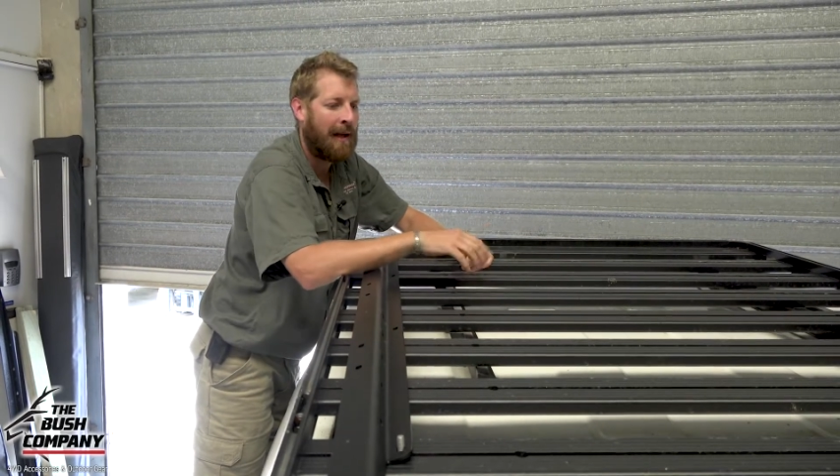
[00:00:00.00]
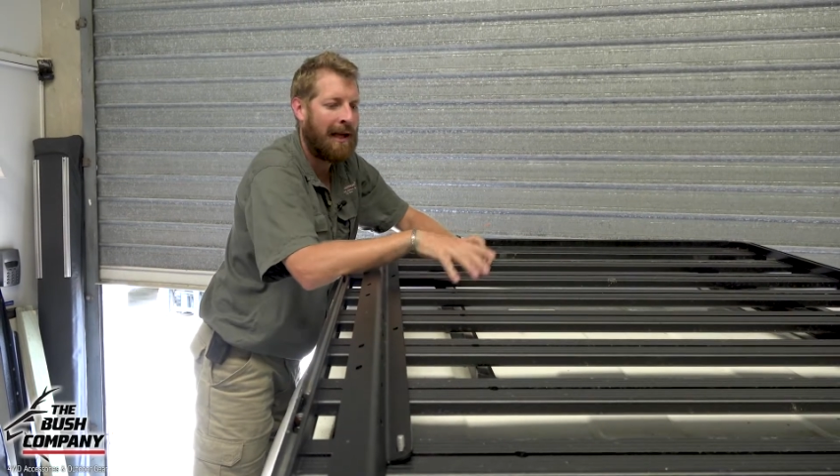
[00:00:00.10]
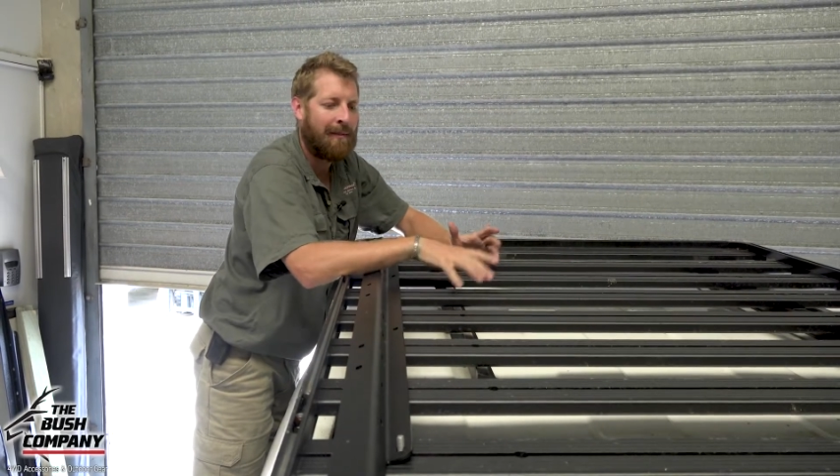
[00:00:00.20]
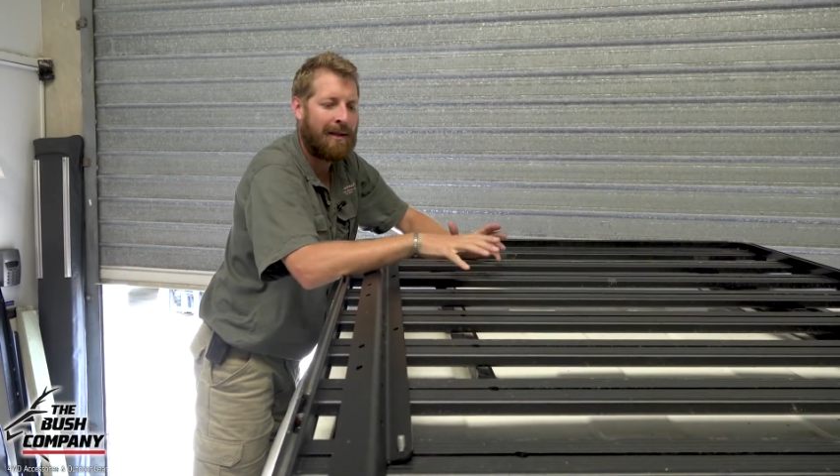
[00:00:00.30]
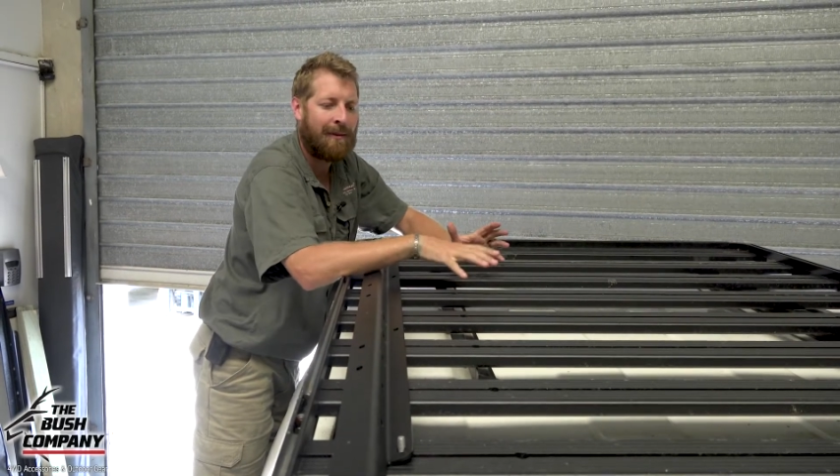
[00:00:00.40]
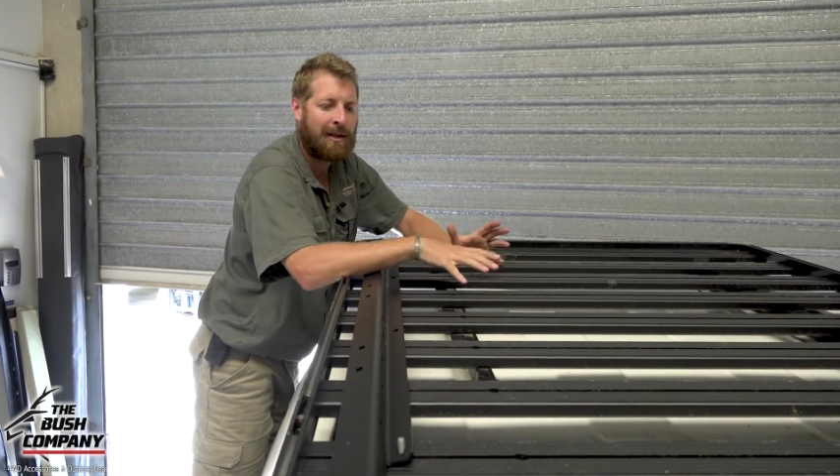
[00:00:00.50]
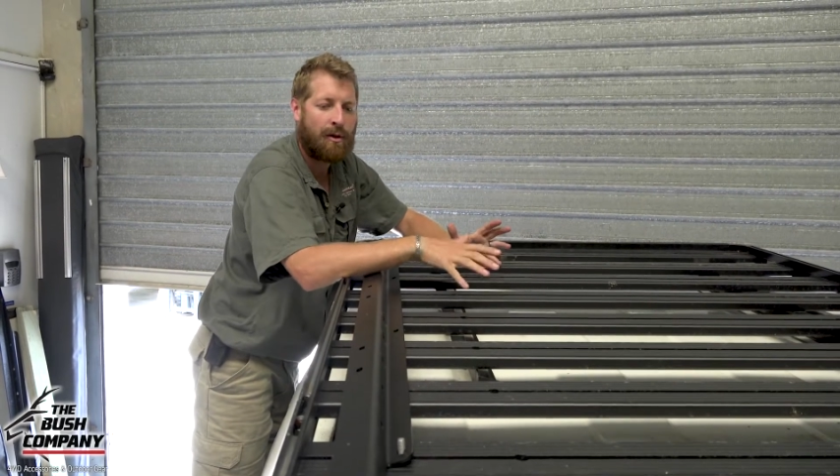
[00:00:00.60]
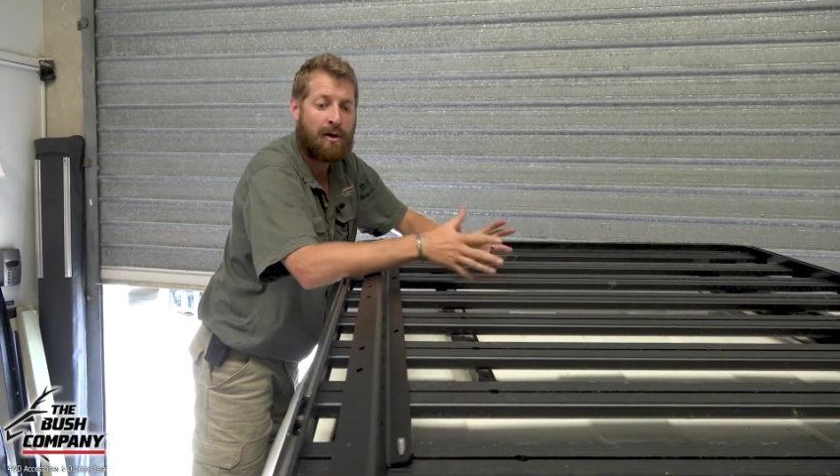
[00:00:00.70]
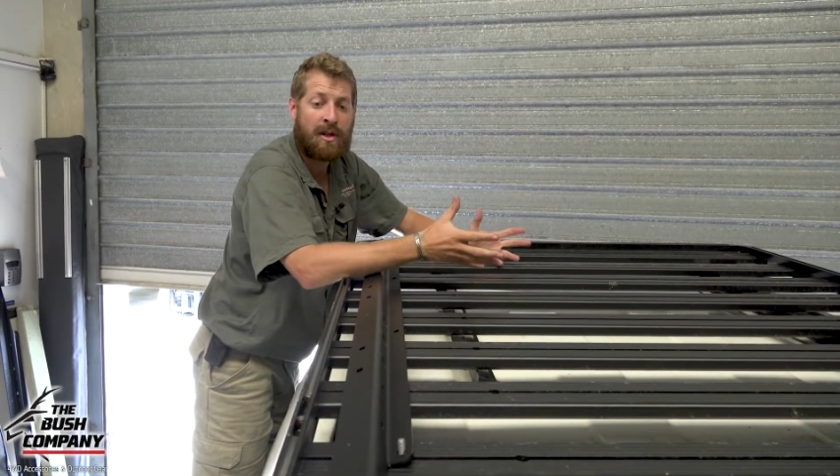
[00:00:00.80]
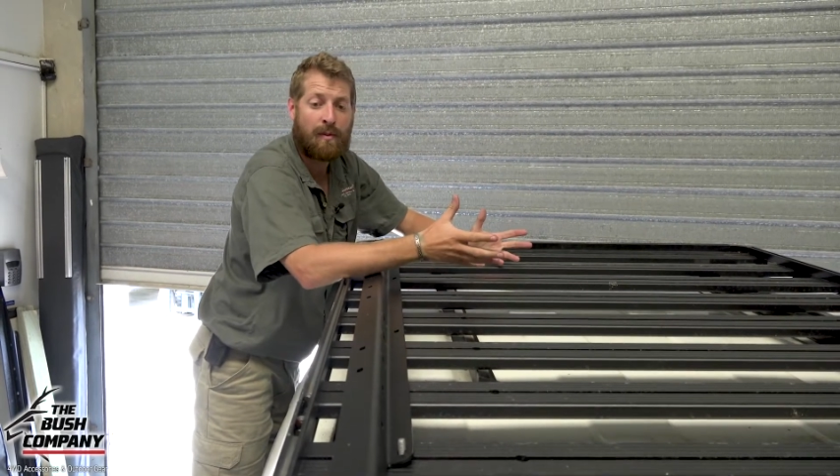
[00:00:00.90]
aluminum
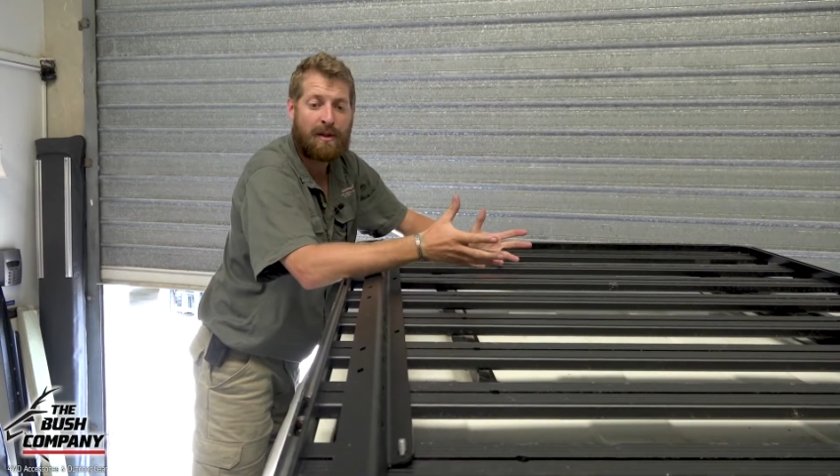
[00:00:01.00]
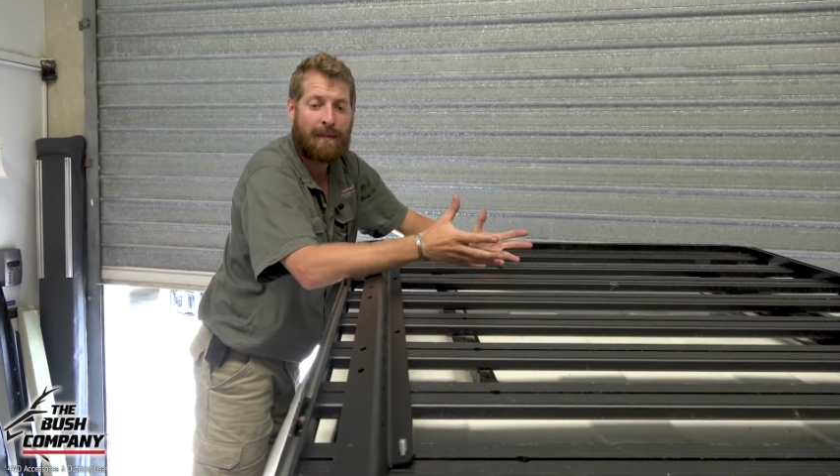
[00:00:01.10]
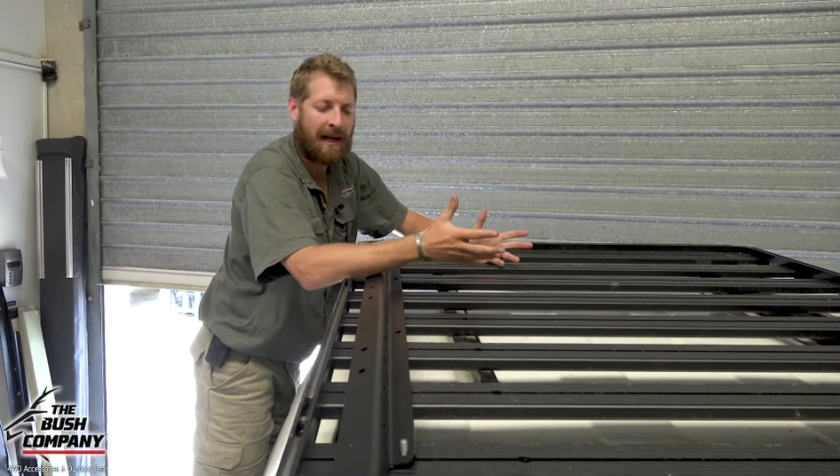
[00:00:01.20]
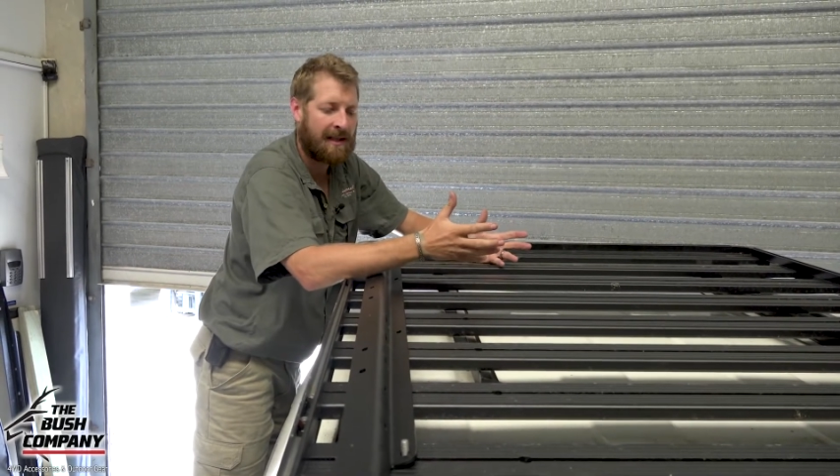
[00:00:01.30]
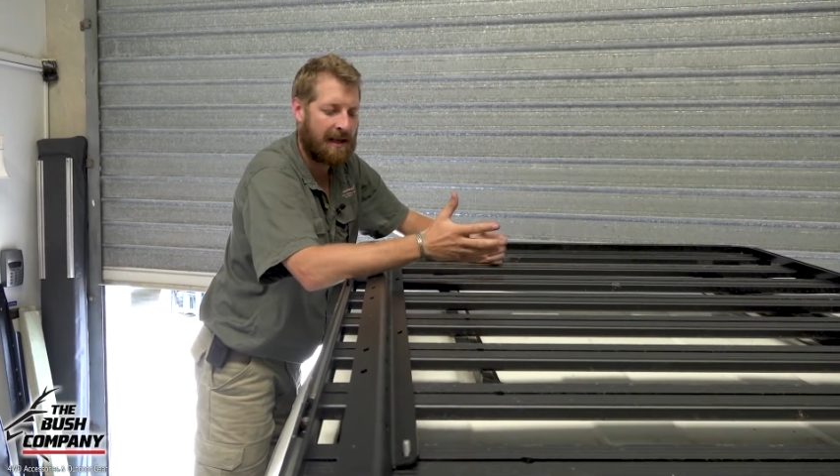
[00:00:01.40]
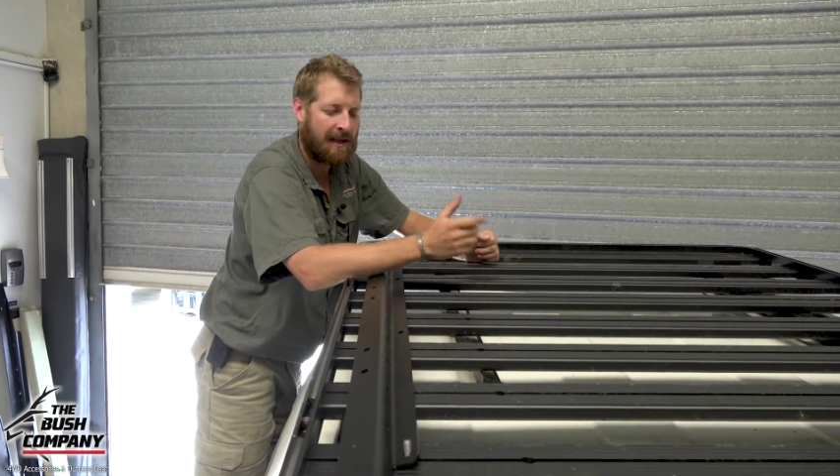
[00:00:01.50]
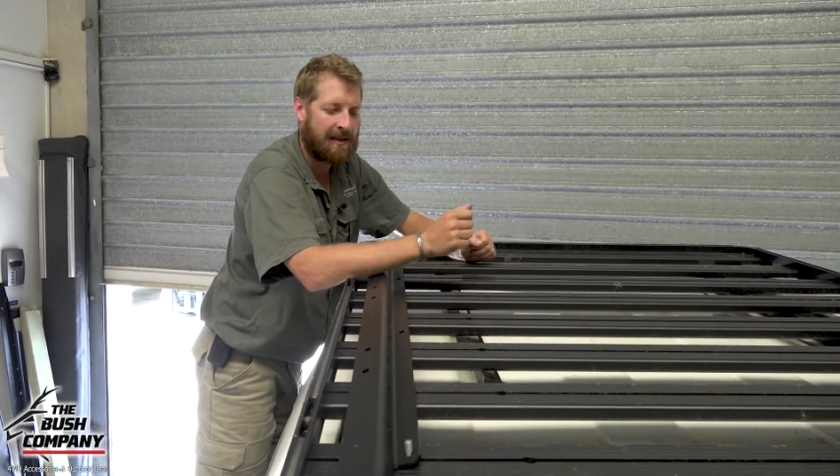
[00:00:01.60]
extrusions, which makes